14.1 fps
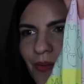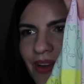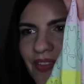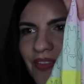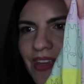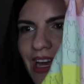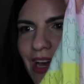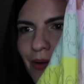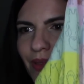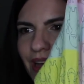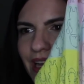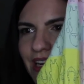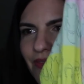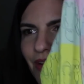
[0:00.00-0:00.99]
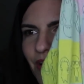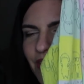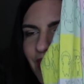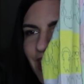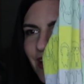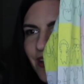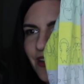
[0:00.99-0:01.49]
with the outline of all the
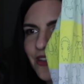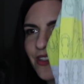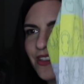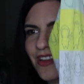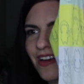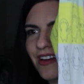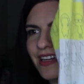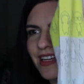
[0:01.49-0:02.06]
characters on